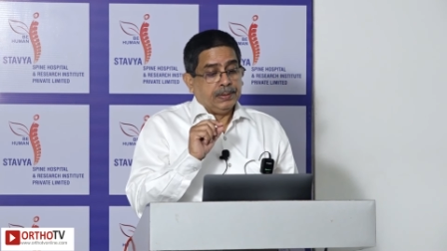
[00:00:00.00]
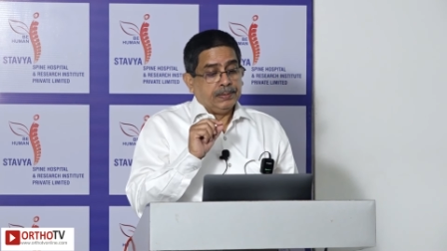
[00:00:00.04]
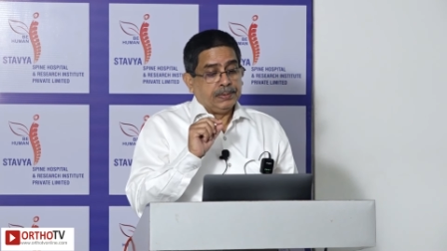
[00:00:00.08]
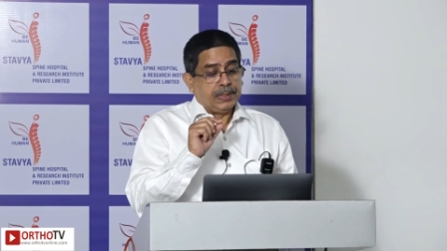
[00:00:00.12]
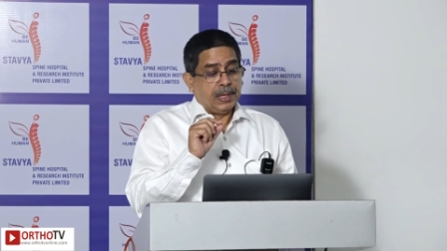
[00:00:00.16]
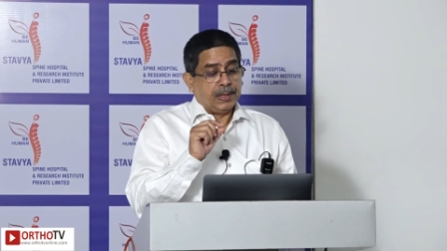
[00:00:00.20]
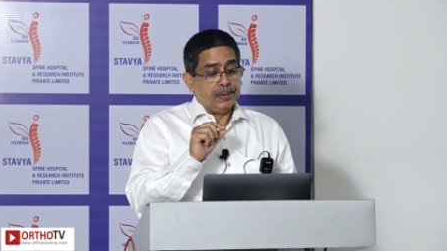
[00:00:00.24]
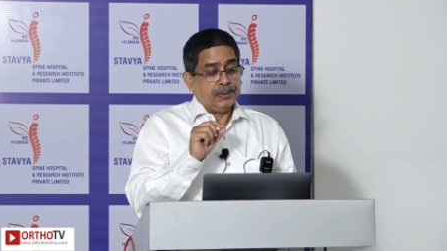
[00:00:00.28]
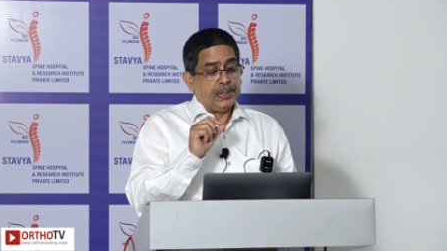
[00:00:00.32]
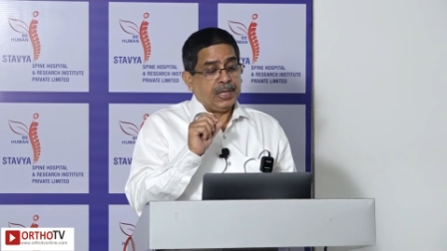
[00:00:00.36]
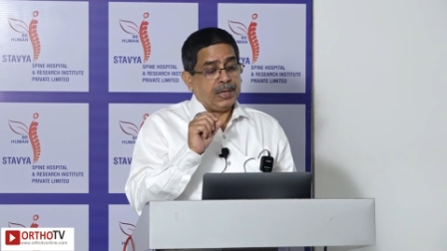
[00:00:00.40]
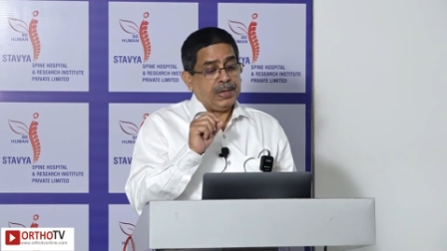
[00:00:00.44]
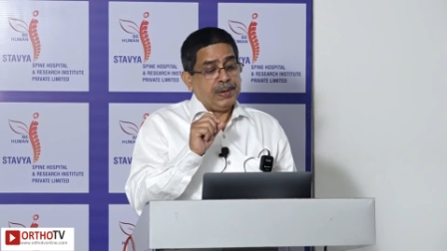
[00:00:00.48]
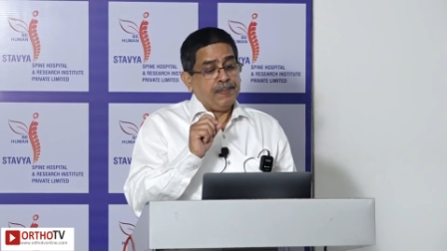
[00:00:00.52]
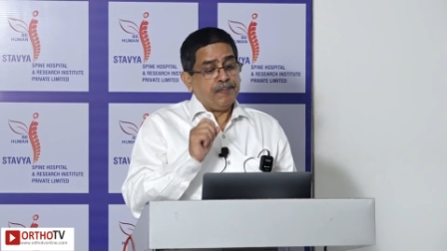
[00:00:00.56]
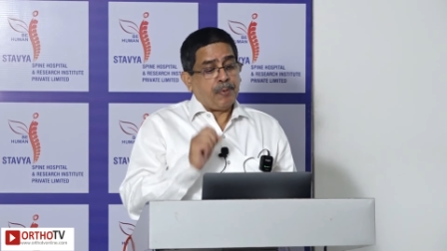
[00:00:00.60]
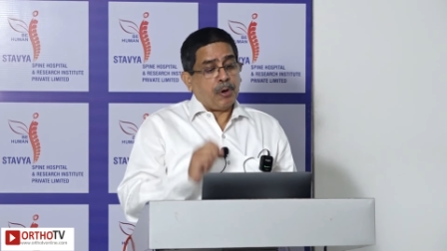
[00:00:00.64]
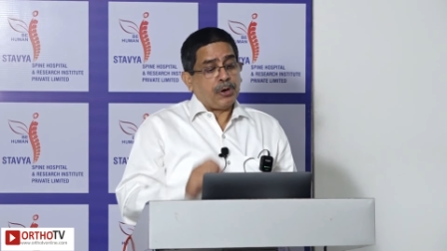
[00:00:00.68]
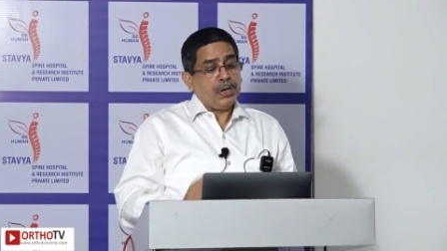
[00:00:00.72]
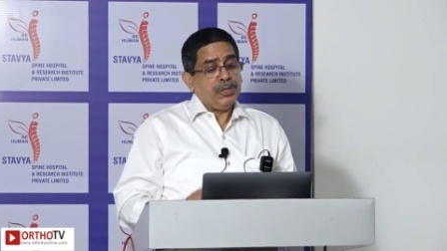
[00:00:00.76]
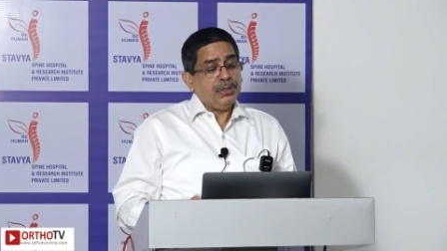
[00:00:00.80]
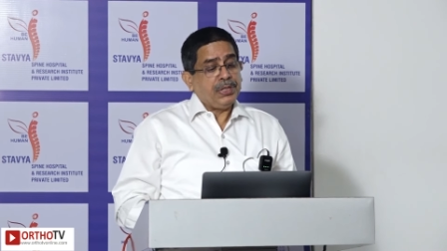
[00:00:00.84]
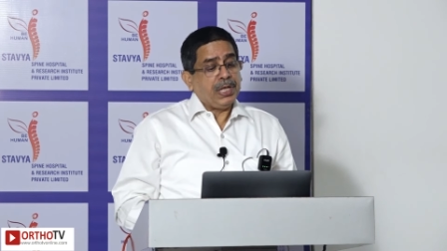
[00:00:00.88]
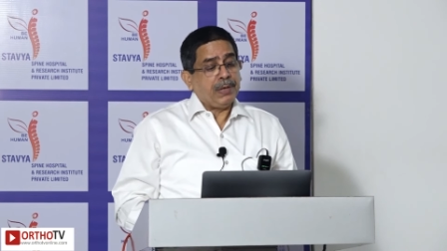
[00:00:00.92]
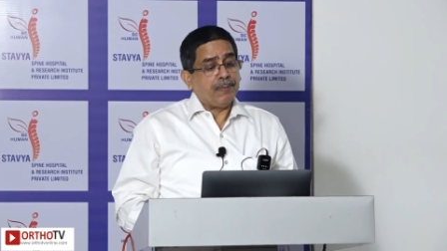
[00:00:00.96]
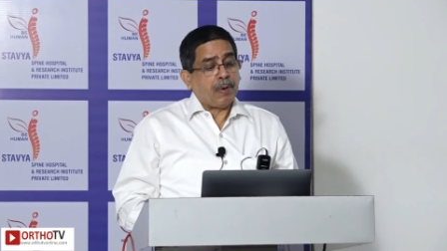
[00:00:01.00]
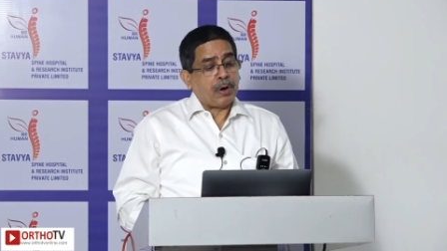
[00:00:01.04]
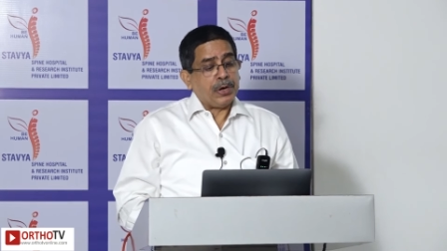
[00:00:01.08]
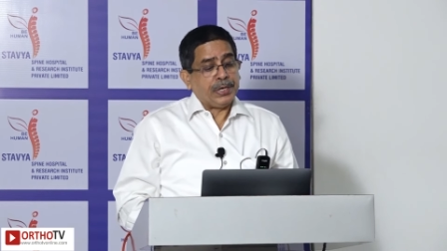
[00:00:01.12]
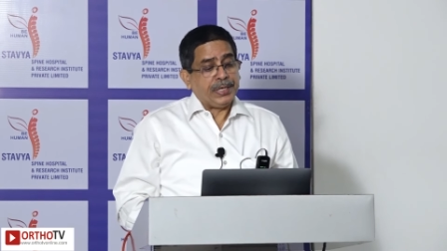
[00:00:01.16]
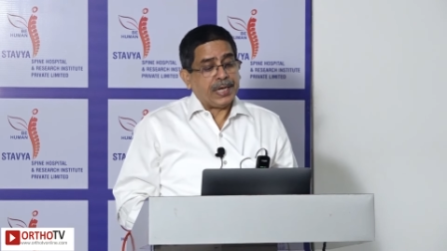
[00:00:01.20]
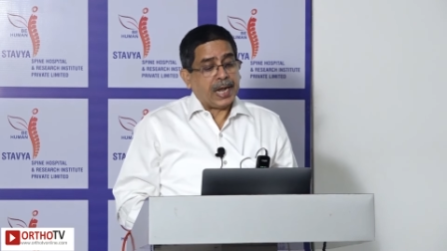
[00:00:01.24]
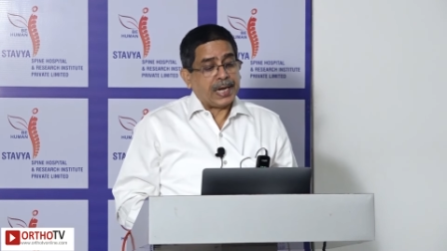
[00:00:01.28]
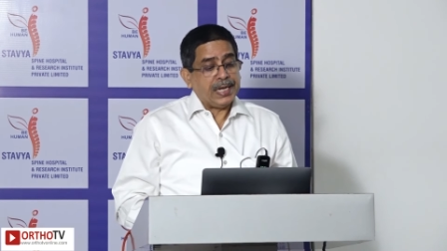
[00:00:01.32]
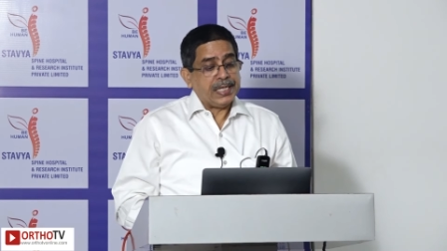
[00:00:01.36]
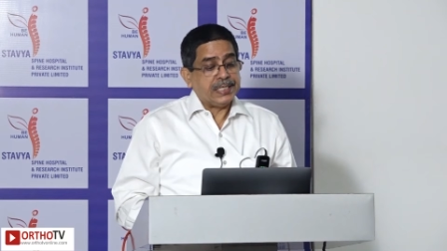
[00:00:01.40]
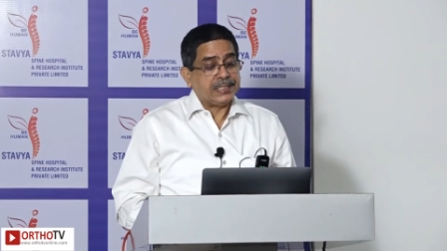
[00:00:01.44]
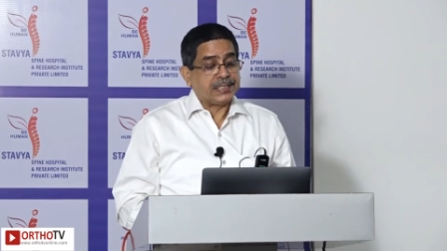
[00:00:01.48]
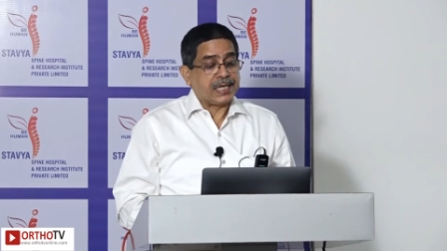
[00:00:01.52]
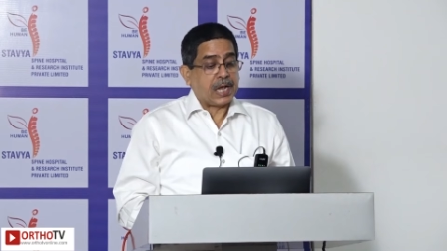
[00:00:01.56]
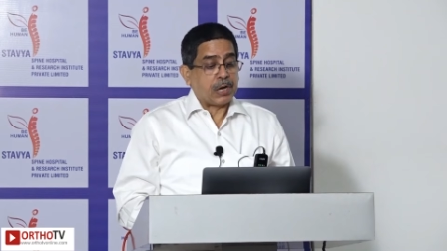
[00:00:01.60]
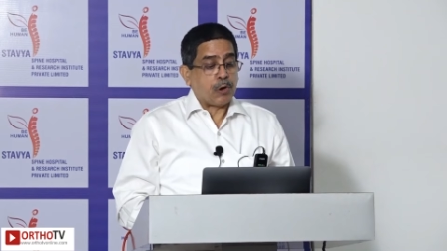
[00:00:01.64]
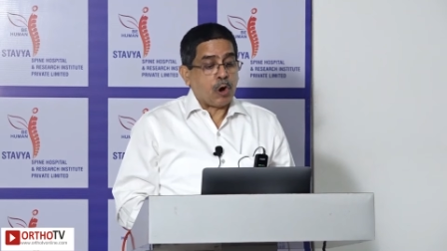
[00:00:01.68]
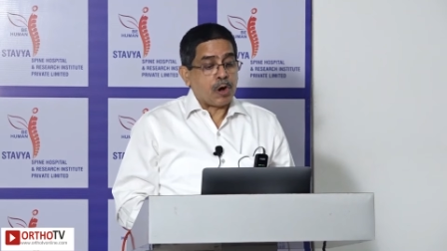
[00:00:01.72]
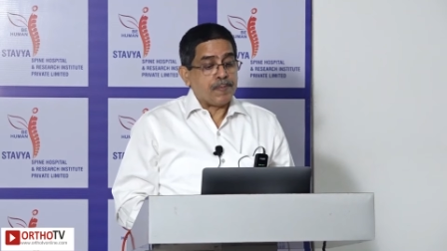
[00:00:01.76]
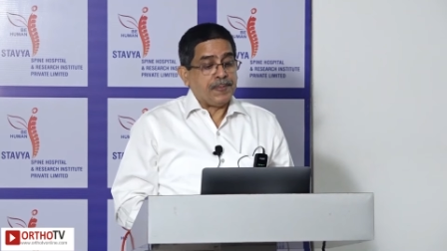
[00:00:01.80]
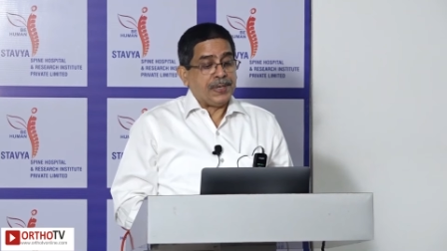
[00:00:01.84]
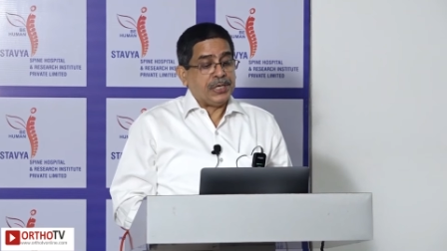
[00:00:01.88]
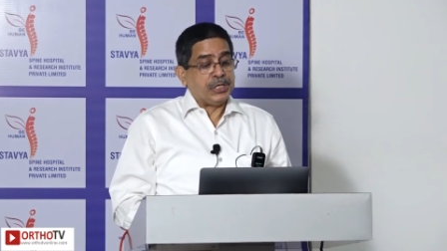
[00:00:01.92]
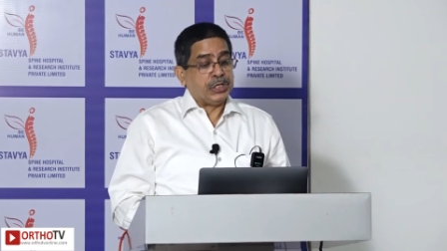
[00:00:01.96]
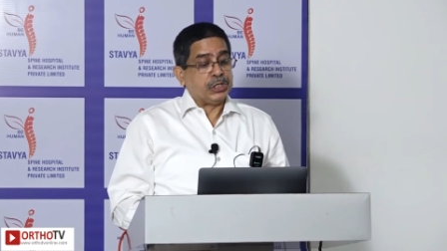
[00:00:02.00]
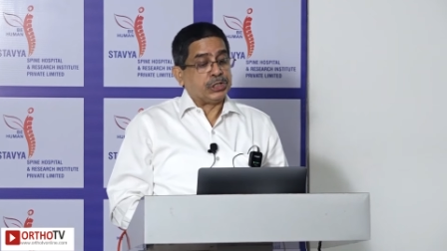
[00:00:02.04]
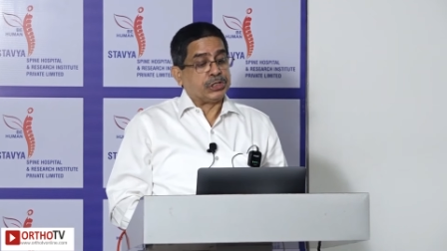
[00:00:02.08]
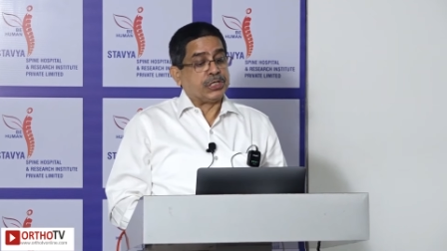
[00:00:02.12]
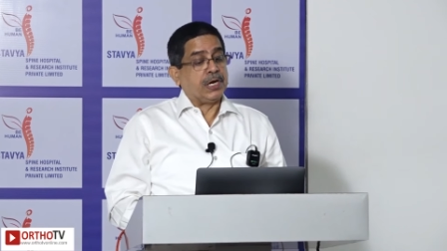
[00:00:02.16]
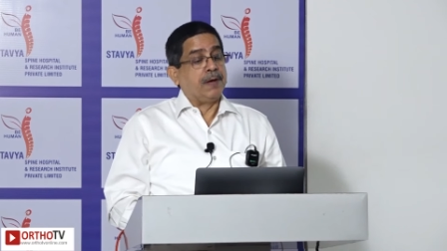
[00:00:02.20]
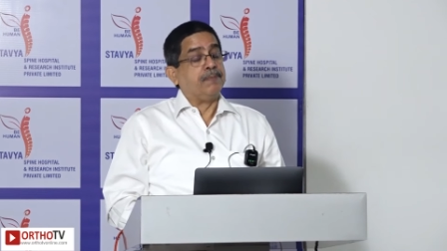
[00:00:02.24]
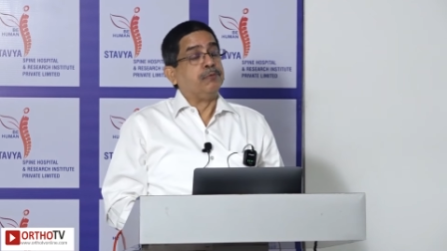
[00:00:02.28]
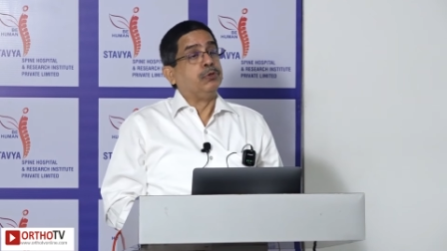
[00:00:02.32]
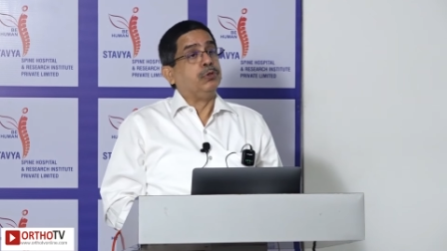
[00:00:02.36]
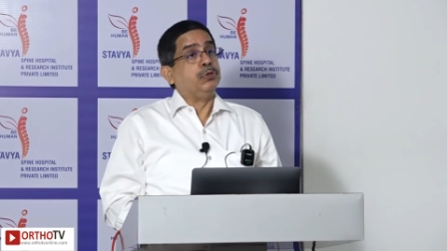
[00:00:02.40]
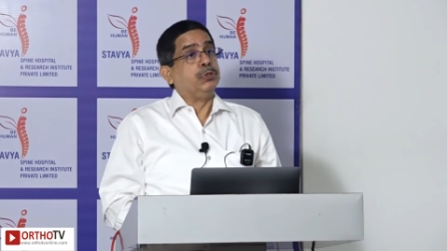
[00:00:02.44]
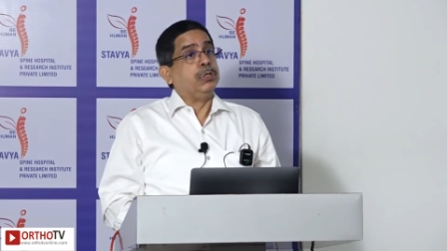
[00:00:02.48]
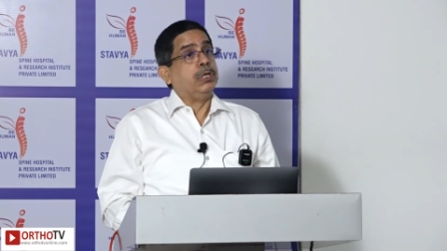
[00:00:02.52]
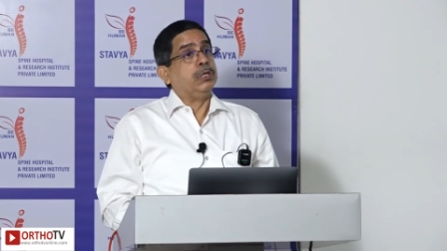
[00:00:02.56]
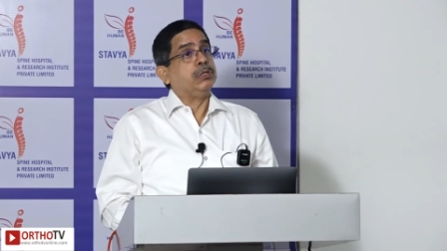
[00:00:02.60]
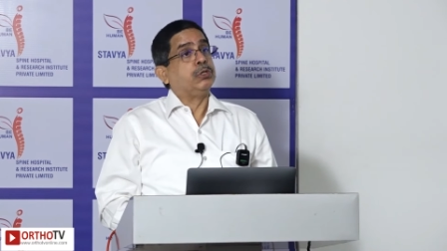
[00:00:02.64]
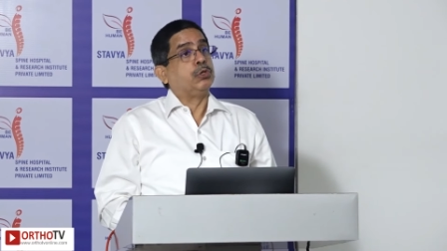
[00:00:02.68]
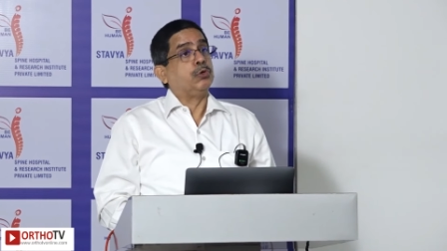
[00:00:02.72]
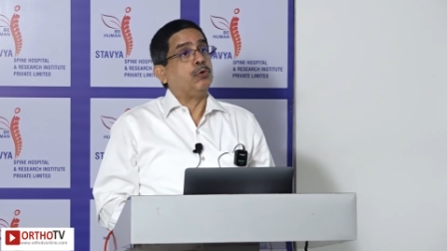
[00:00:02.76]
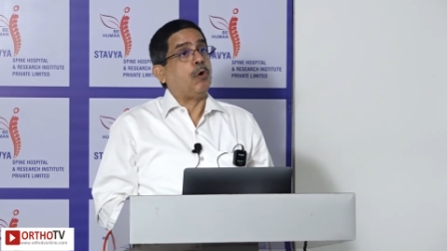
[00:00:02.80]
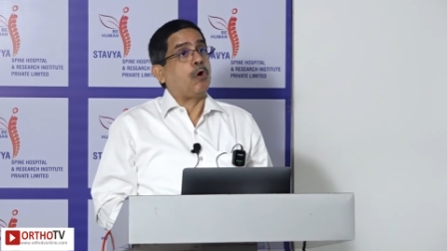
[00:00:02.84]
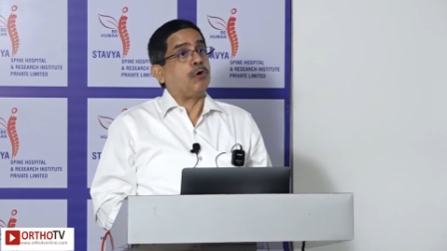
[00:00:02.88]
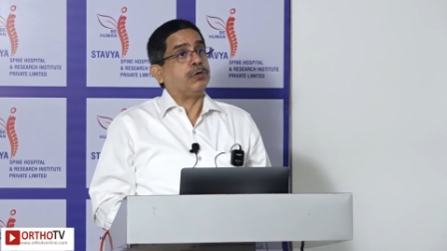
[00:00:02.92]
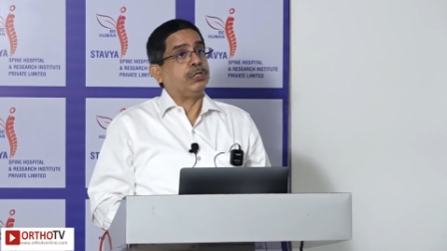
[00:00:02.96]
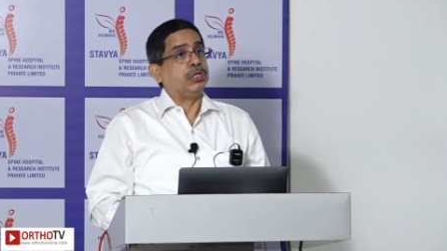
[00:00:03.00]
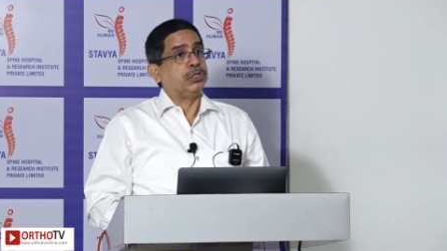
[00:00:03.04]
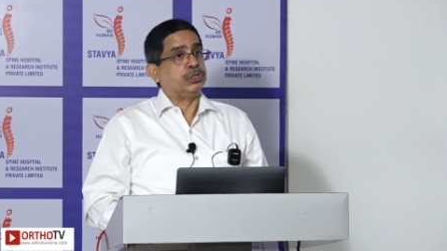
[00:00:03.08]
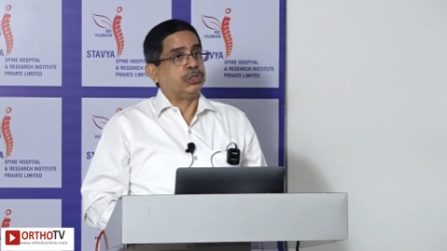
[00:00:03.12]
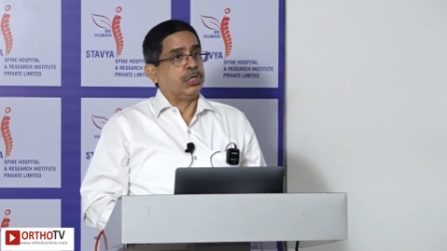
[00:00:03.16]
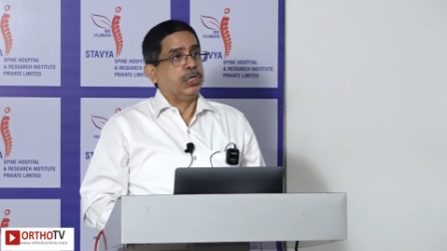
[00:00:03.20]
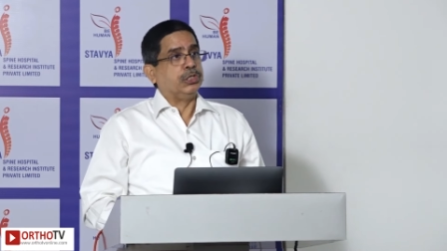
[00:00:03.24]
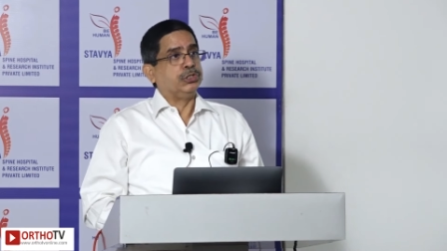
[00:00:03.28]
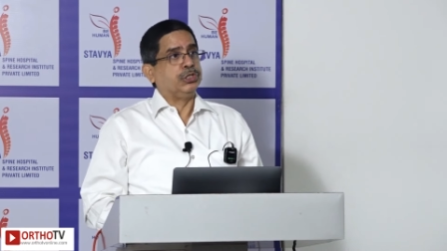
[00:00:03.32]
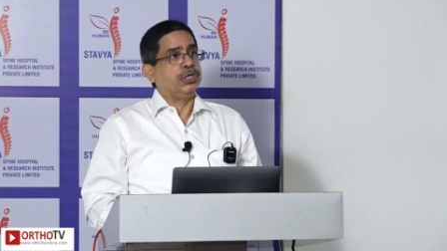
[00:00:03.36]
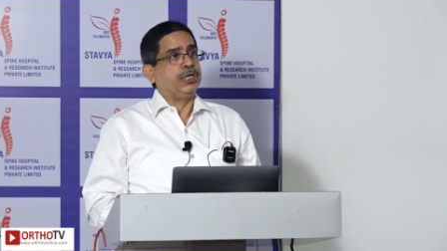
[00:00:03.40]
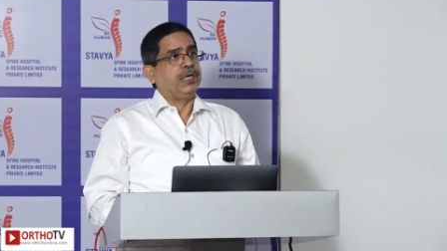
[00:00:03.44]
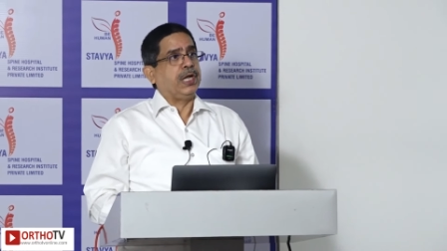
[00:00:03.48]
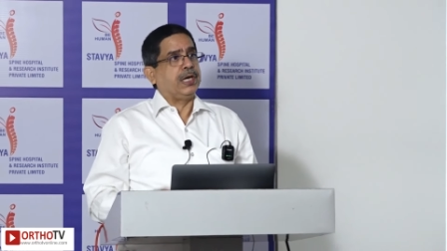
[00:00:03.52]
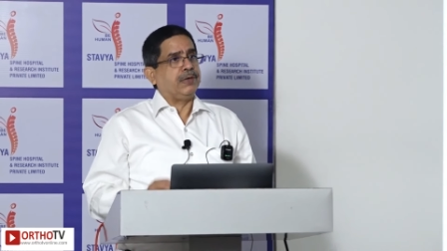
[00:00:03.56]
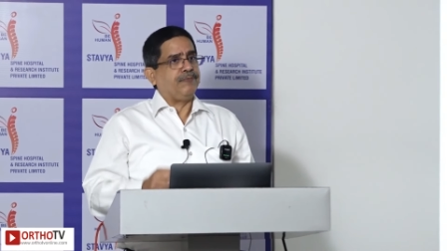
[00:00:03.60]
The important thing about DRAs cannot be disturbed throughout the surgery,